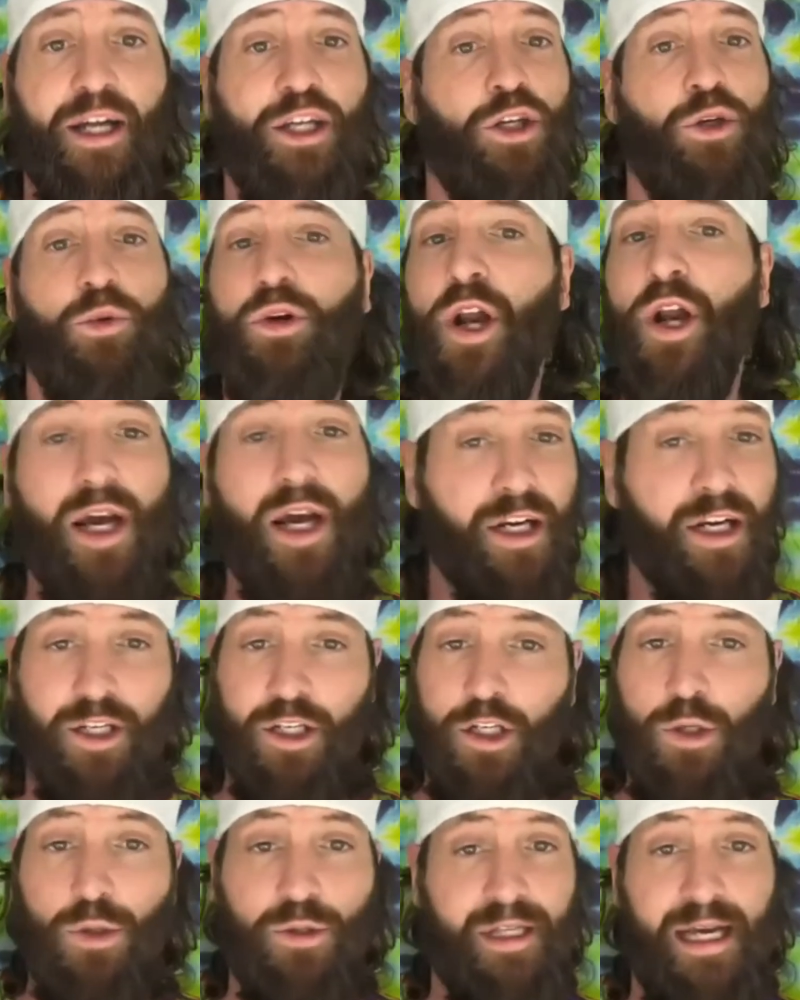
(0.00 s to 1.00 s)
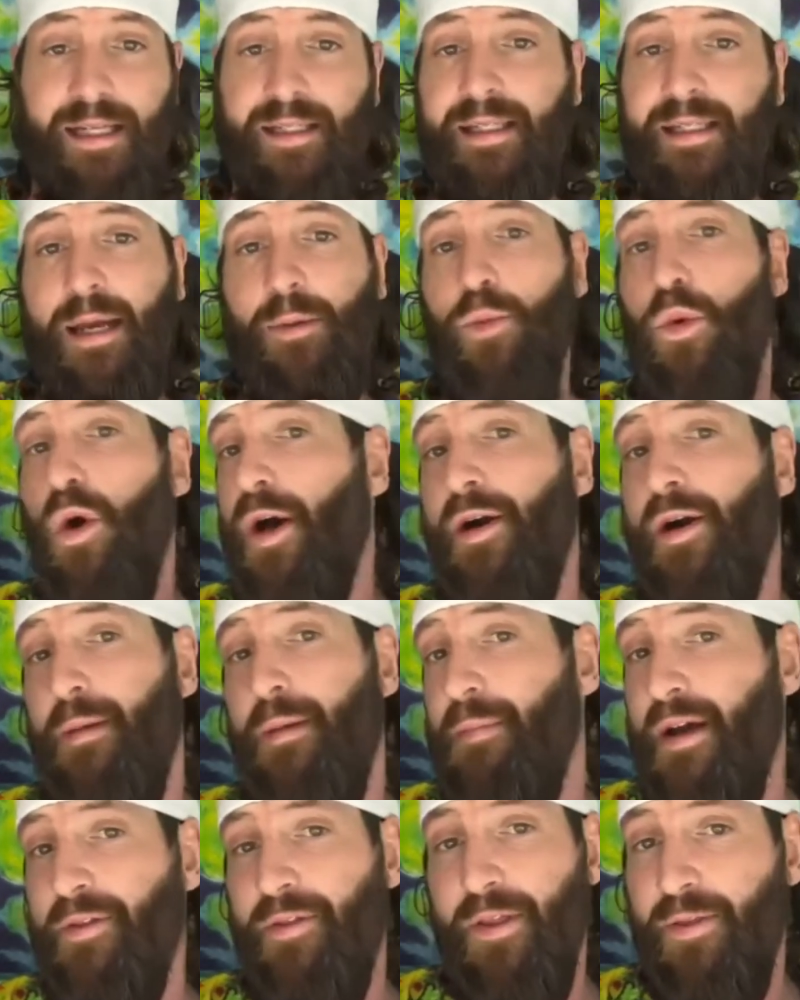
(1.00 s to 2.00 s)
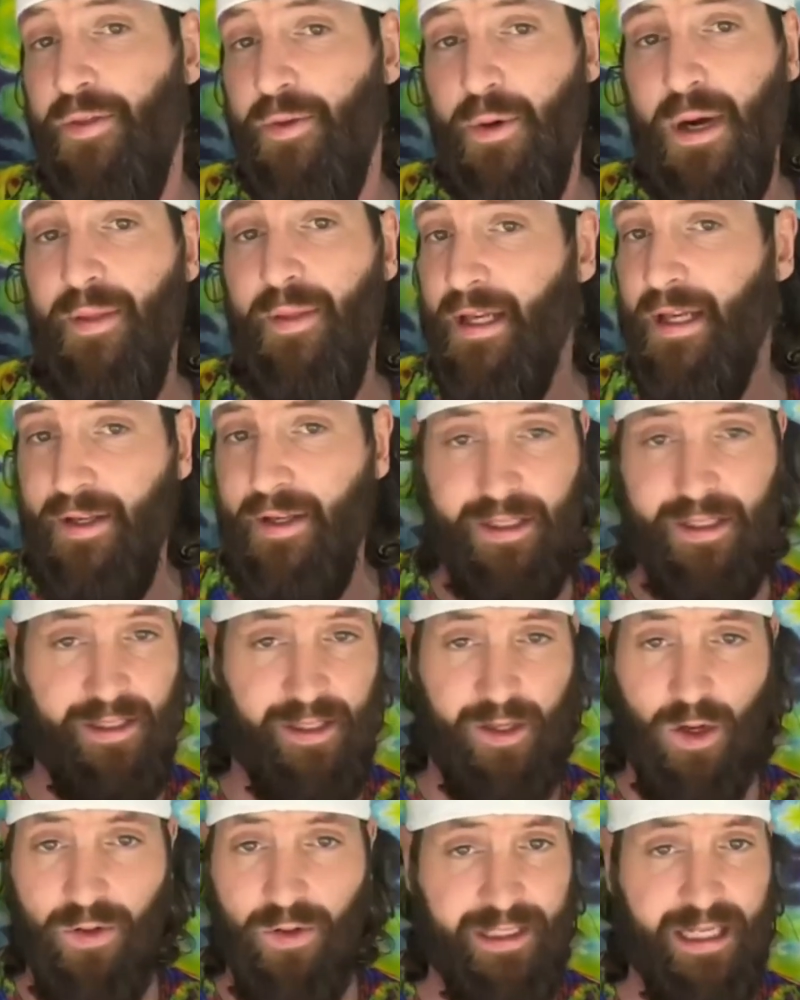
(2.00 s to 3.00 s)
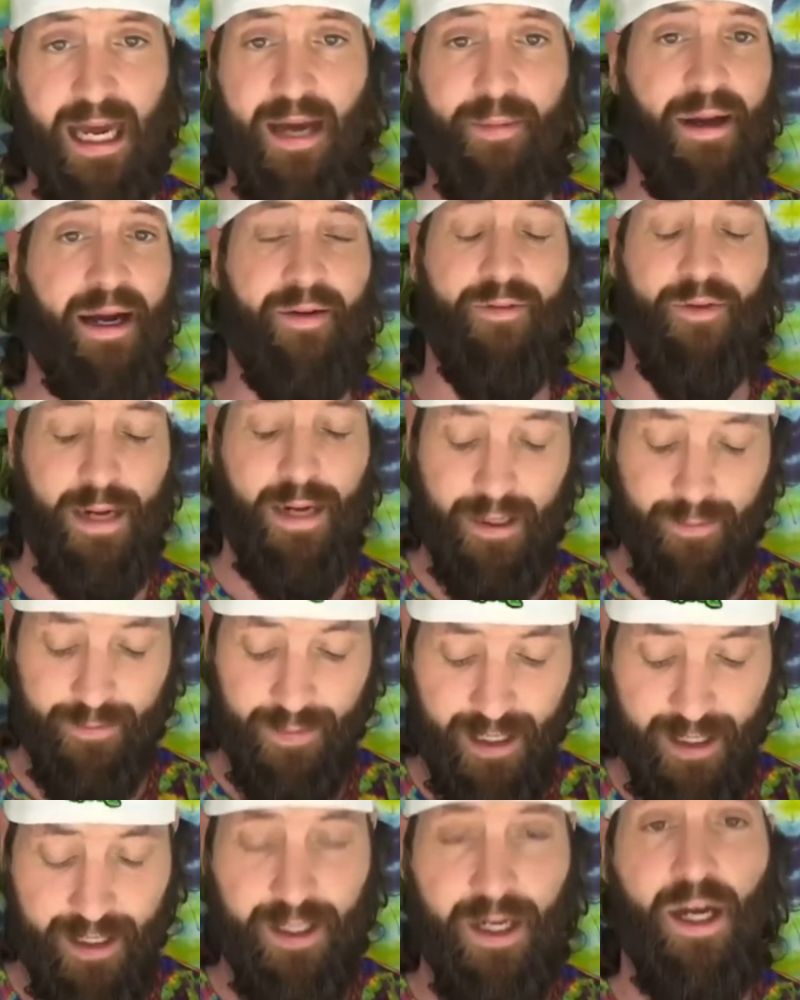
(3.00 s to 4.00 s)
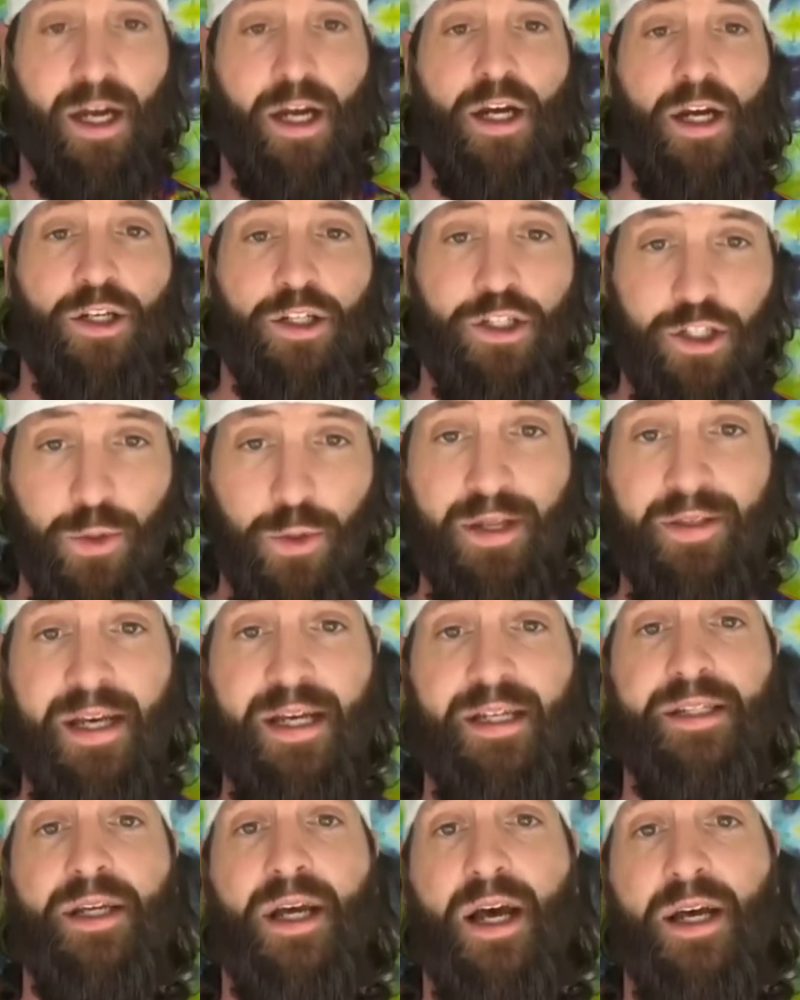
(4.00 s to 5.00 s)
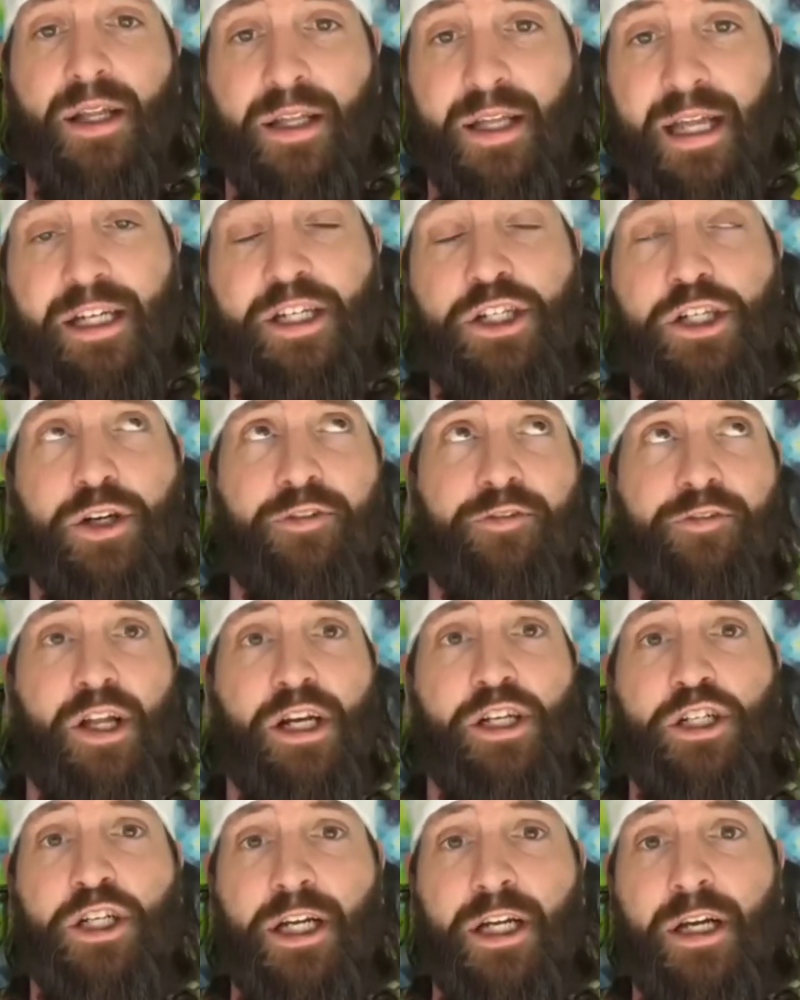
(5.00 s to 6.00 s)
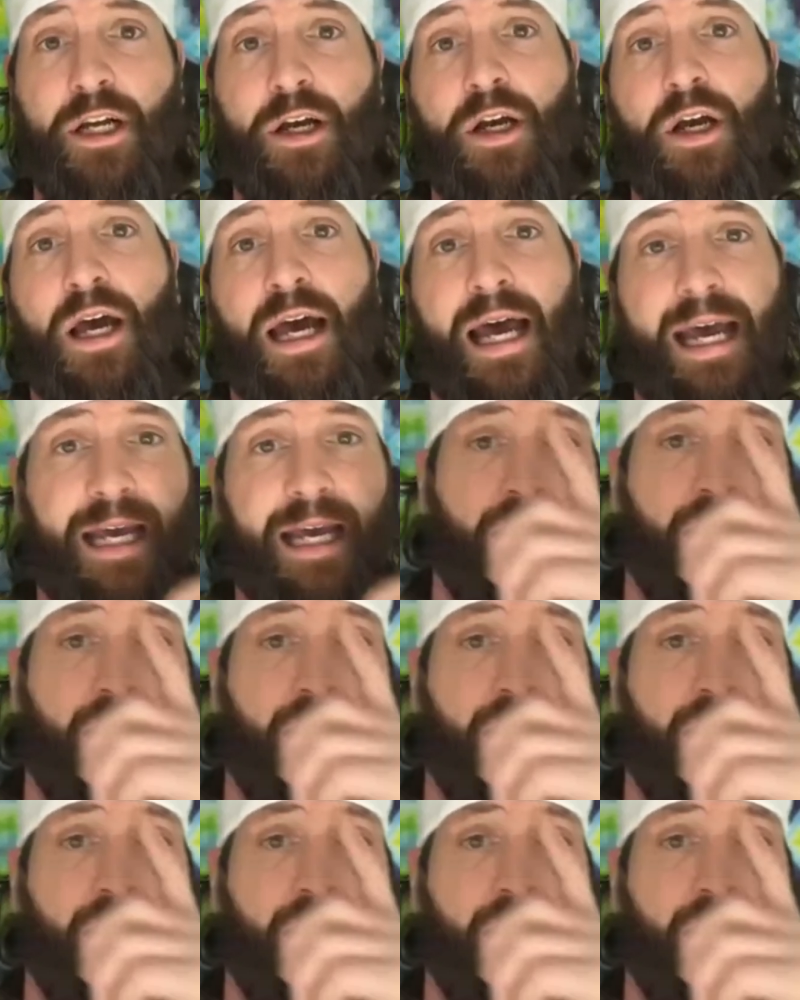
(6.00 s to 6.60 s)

pot. You're not going to use that same watering method throughout. This is the only time I ever recommend doing this, unless you're flushing.